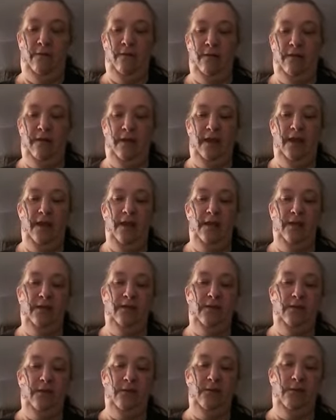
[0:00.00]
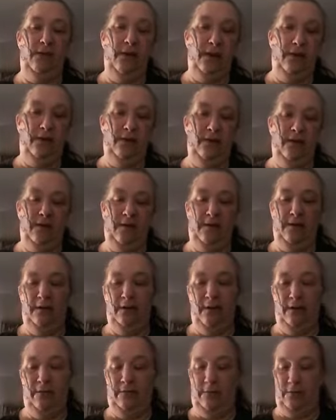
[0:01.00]
the hand sewn area
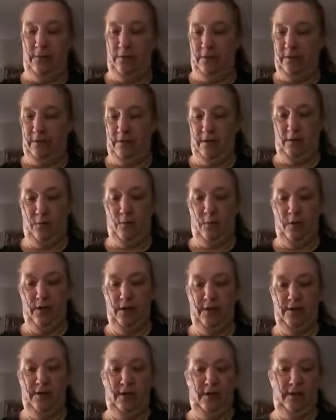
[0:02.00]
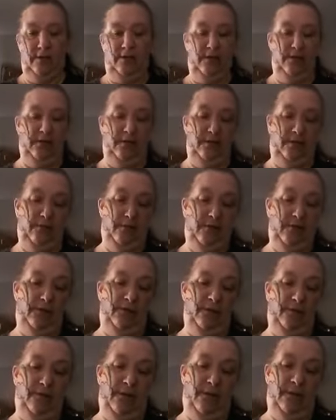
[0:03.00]
never looks quite as nice as the
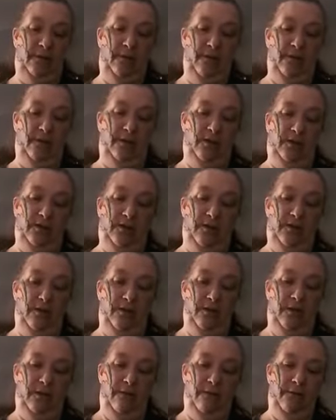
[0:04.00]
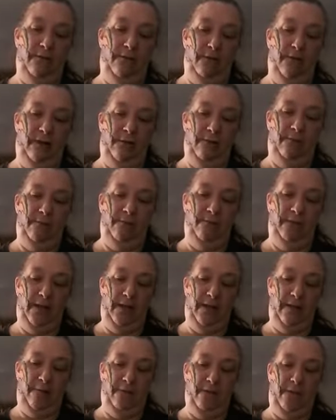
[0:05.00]
rest of it. I'll just cover it up.
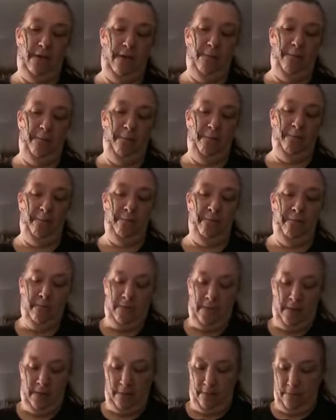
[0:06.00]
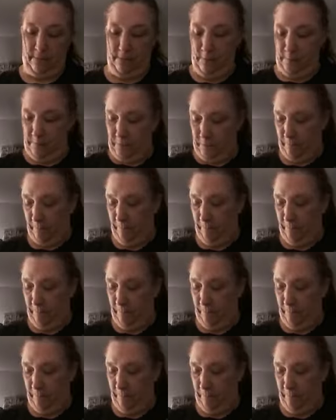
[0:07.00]
Down we go. Oops.